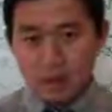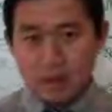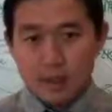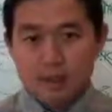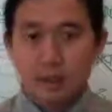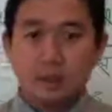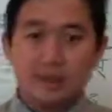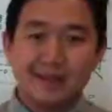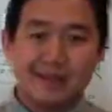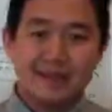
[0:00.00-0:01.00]
And so
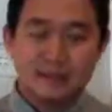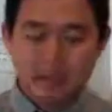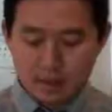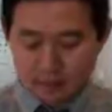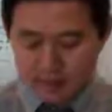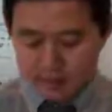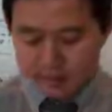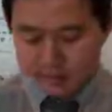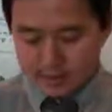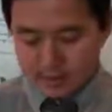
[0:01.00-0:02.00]
the lesson in all
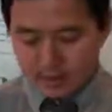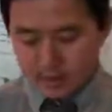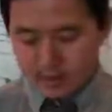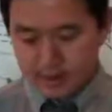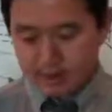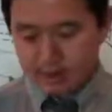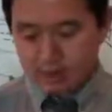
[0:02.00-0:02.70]
this is,